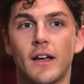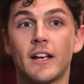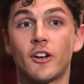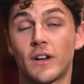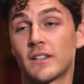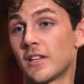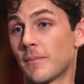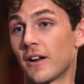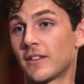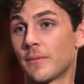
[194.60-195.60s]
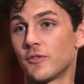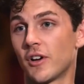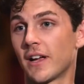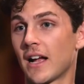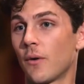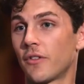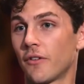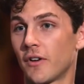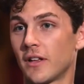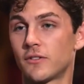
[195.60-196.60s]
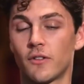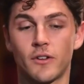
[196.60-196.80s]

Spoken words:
increase the amount of times you're hanging out with your friends.